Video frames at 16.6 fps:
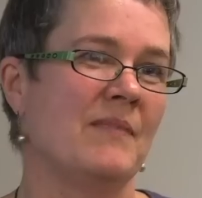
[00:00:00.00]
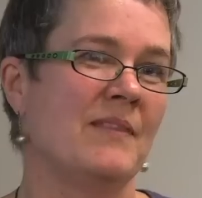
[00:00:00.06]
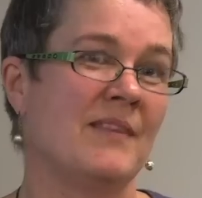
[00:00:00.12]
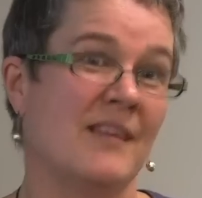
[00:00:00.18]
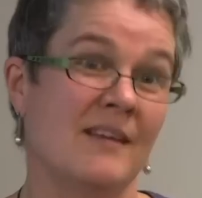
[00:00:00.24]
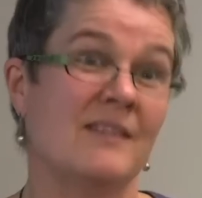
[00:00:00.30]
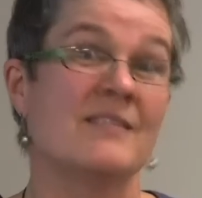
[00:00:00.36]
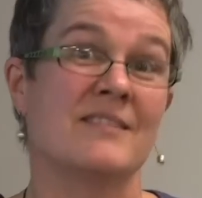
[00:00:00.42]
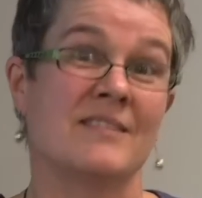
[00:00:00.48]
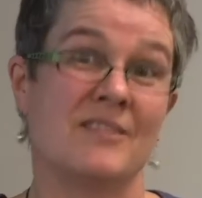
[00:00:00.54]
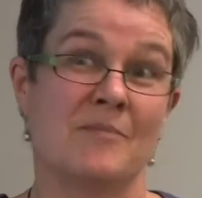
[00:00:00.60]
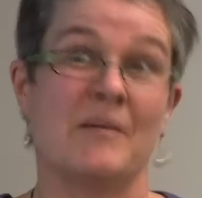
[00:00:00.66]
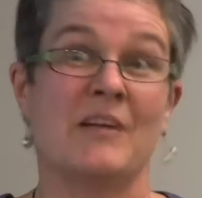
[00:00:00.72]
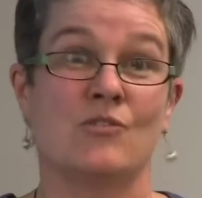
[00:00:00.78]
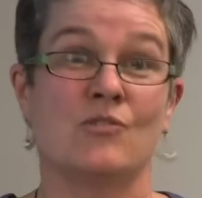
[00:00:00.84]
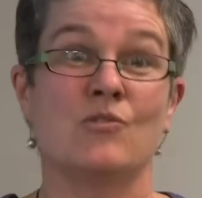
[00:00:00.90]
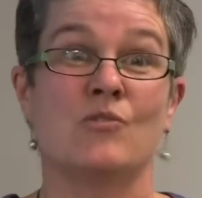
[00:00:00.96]
things to
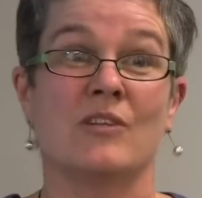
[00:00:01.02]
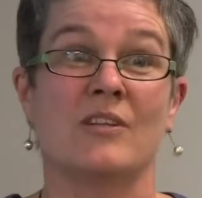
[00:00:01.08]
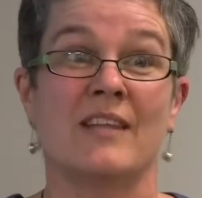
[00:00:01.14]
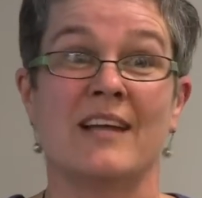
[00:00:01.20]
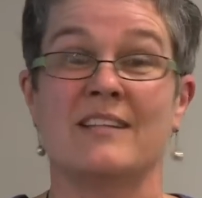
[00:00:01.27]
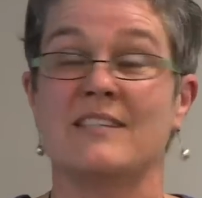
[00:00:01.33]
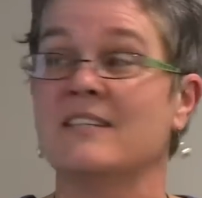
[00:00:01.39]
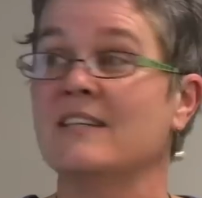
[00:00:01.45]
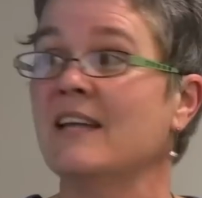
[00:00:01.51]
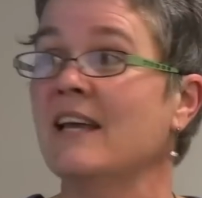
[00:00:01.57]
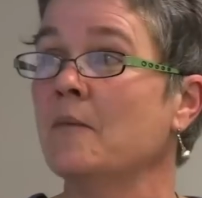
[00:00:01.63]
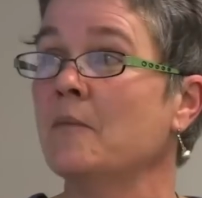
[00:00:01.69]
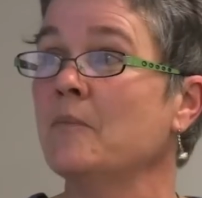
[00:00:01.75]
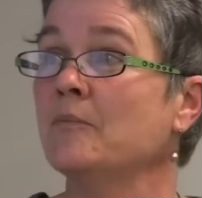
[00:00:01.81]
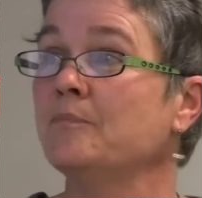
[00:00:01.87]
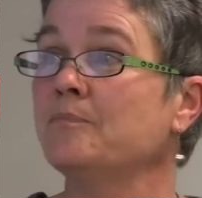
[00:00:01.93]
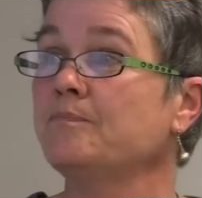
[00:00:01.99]
make sure that that didn't
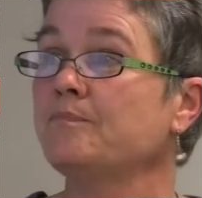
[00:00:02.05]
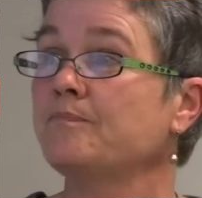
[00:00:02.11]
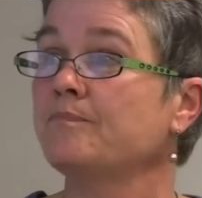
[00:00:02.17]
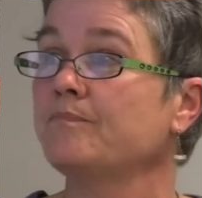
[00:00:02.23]
happen.